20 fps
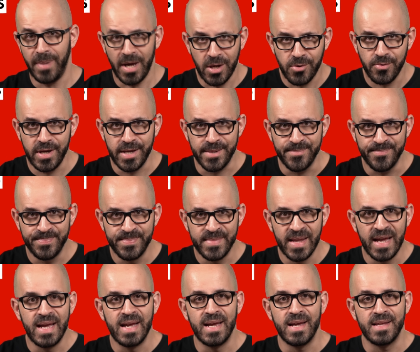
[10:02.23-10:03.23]
By the way,
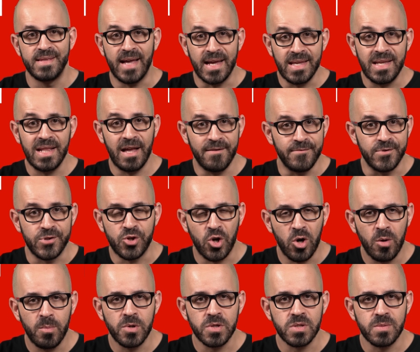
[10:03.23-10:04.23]
911
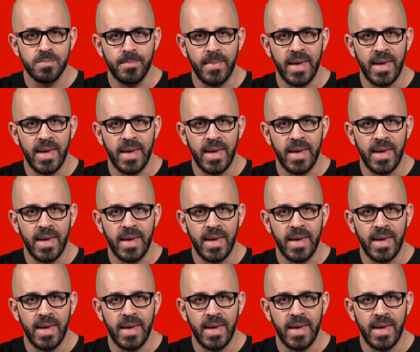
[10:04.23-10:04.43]
turbos